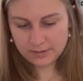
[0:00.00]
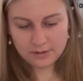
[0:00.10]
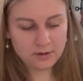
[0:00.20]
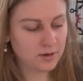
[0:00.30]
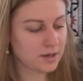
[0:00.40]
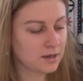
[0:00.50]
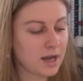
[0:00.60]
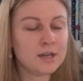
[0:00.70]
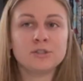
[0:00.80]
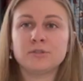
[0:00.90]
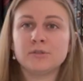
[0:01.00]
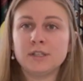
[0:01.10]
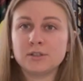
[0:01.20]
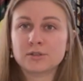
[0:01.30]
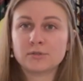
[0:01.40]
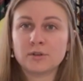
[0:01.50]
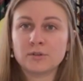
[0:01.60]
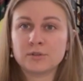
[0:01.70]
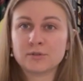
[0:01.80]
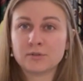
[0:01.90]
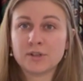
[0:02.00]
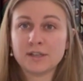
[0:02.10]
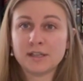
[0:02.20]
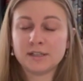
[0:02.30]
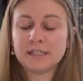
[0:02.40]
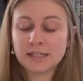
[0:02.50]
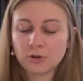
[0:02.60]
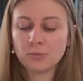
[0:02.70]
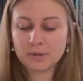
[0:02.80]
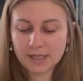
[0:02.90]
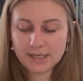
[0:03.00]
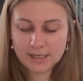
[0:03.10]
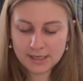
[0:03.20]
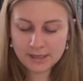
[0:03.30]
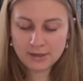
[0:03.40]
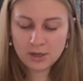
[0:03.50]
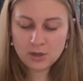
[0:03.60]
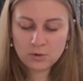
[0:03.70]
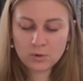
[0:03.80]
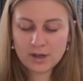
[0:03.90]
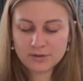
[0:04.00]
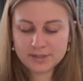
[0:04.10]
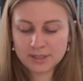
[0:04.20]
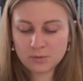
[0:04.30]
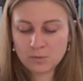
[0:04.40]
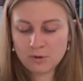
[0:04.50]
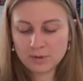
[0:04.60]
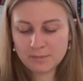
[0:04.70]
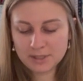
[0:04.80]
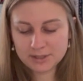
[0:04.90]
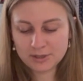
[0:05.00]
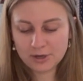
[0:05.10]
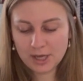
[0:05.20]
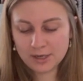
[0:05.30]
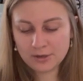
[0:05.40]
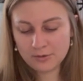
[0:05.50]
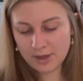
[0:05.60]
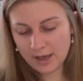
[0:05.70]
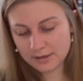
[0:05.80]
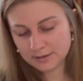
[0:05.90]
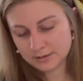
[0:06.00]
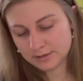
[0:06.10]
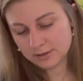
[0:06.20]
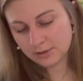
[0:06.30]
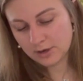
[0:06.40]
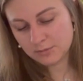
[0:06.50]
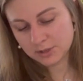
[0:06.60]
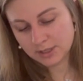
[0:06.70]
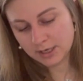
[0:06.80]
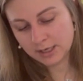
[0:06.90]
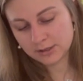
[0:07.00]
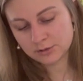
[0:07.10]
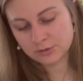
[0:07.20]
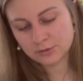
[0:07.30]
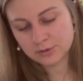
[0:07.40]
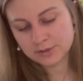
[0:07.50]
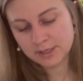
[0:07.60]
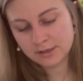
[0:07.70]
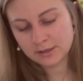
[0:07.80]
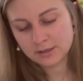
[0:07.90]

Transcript: Okay, I do need to screw the needle plate in, or else it won't let me start. I know that. So I'm just gonna hand screw those in.